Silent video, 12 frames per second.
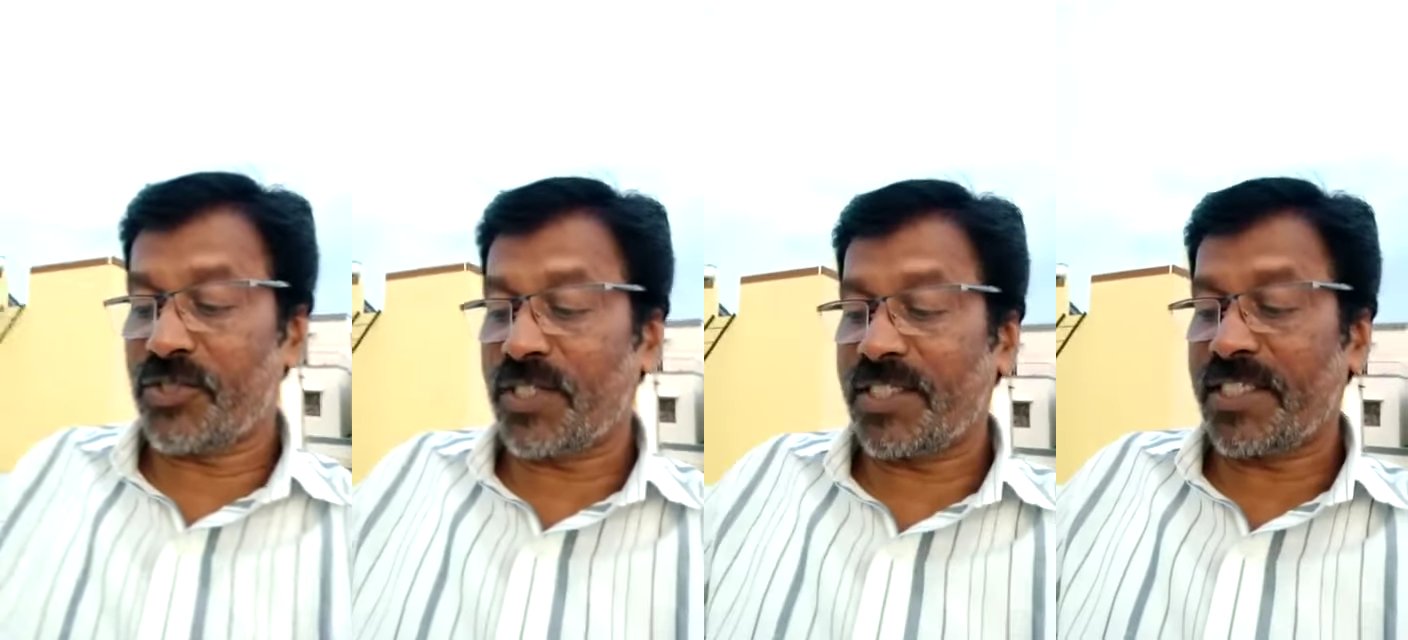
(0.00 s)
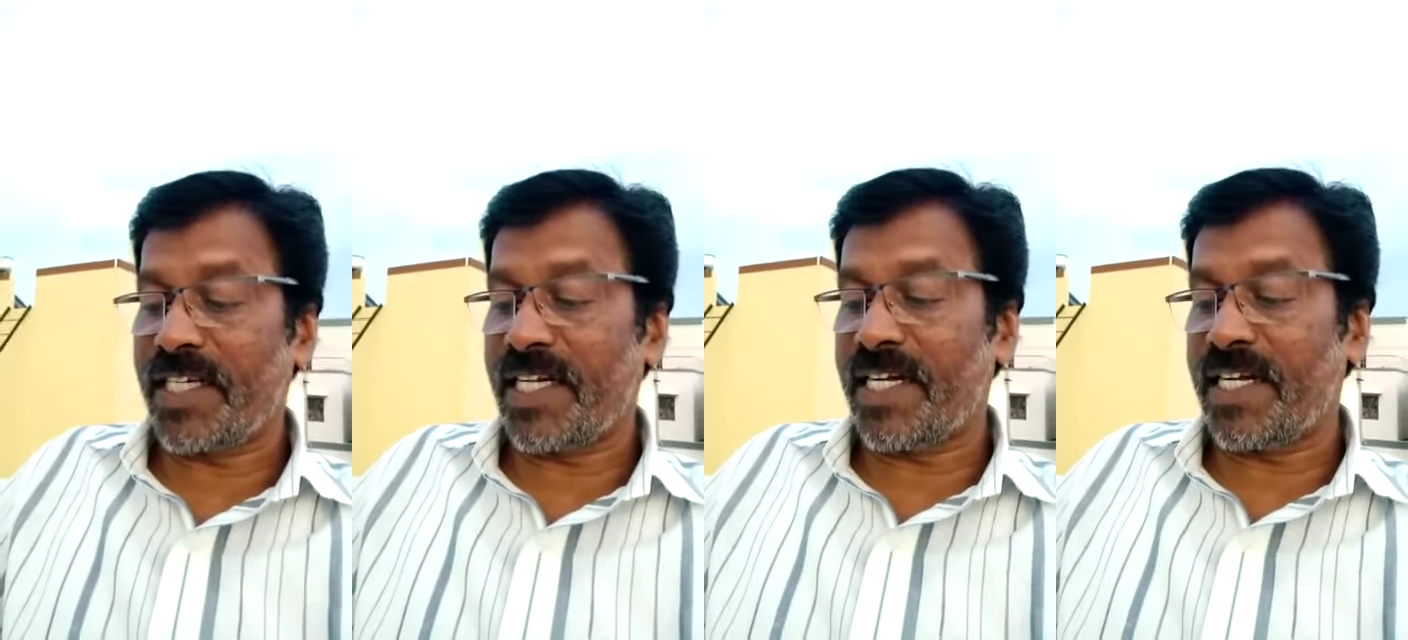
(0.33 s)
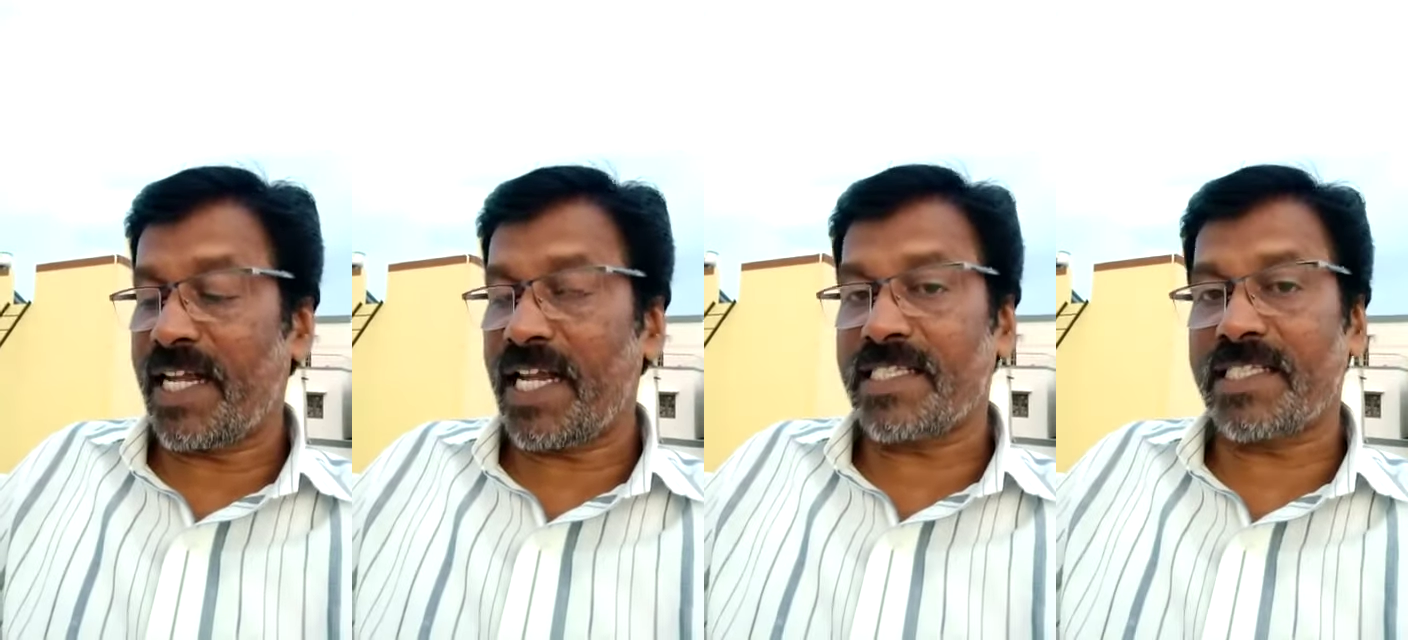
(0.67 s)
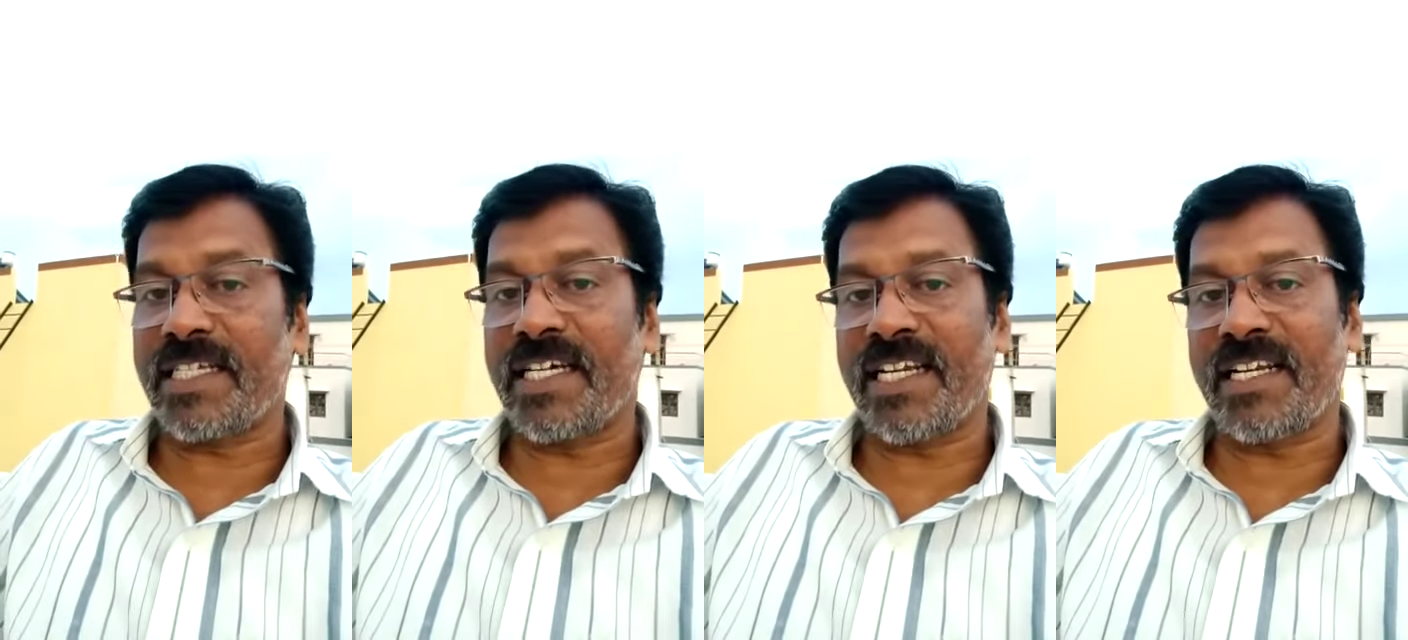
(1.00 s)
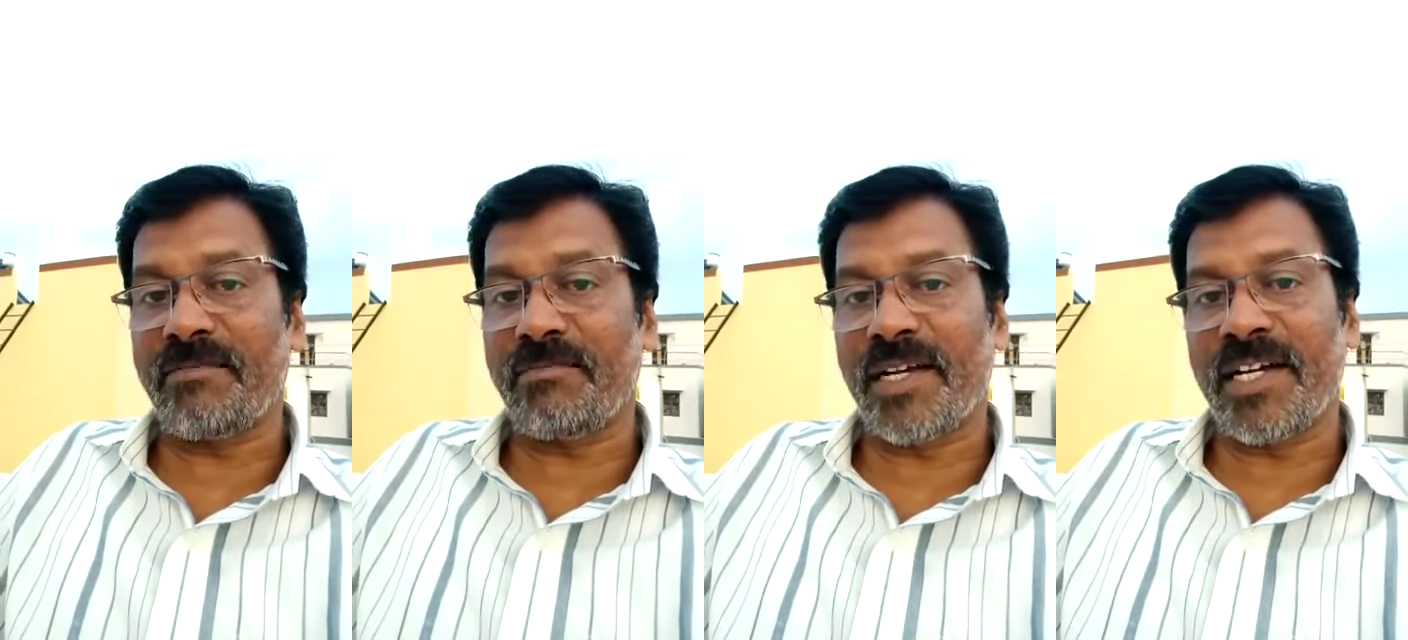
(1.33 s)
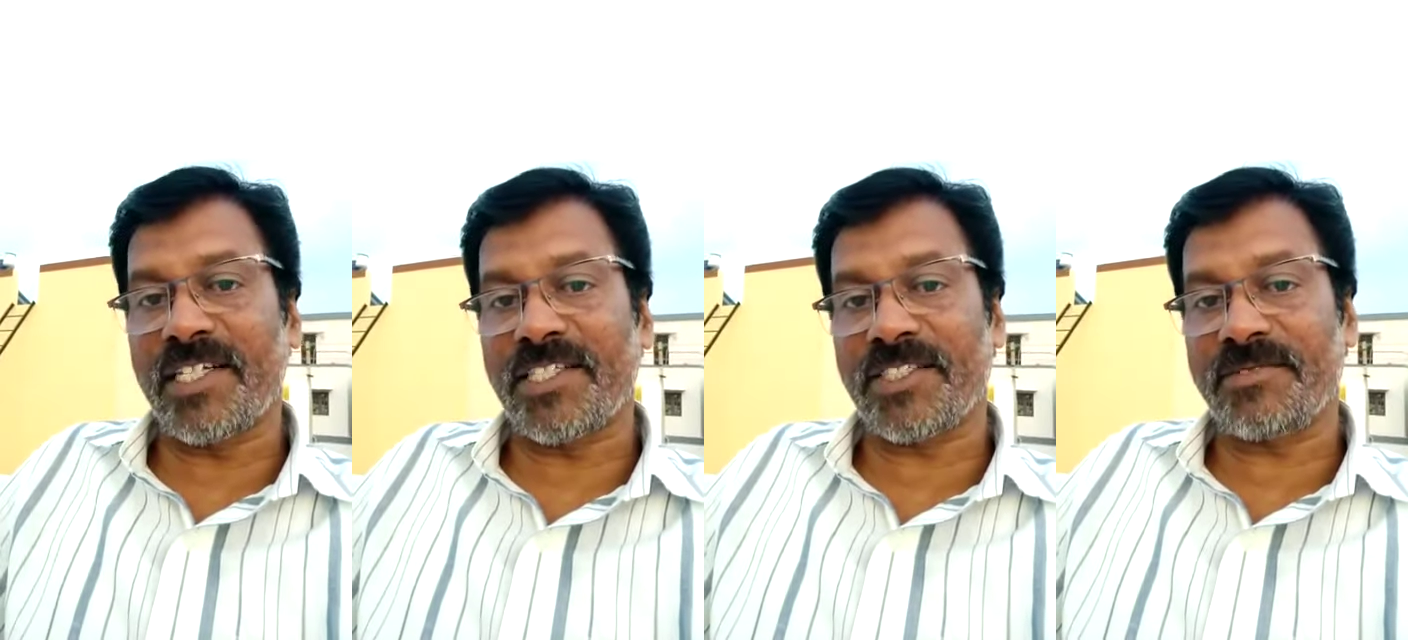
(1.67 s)
to the Senate as grey
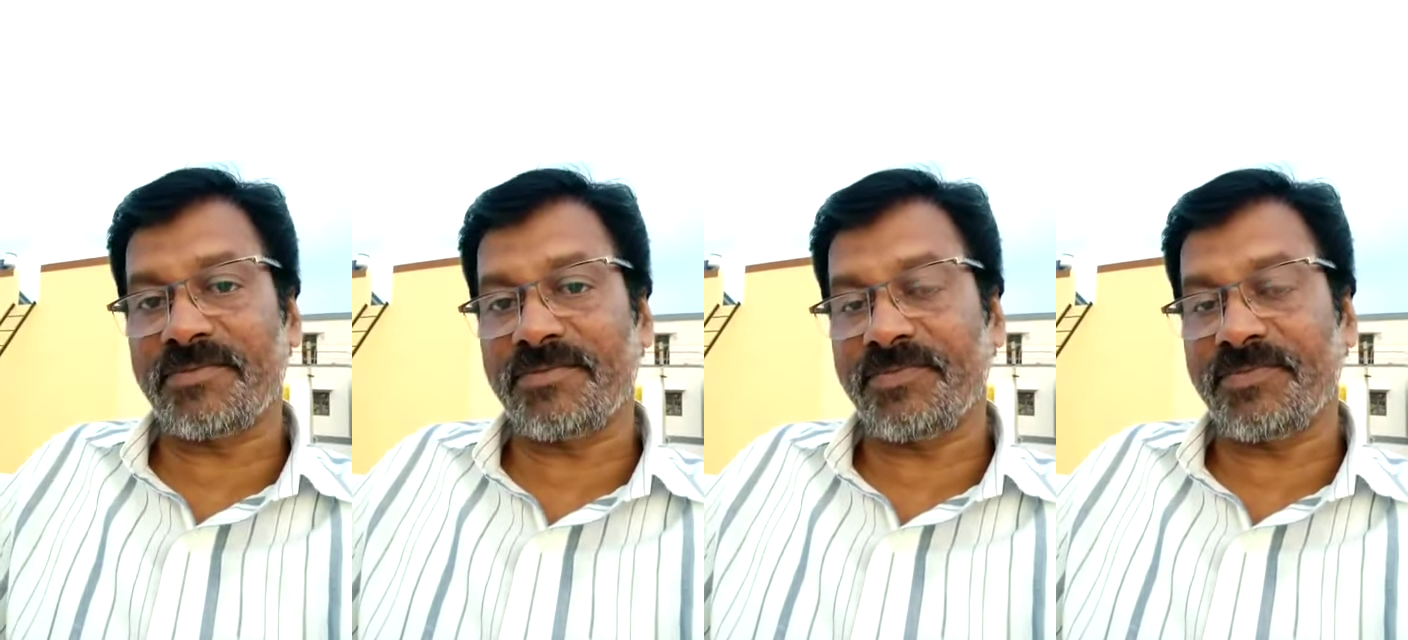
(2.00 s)
birds,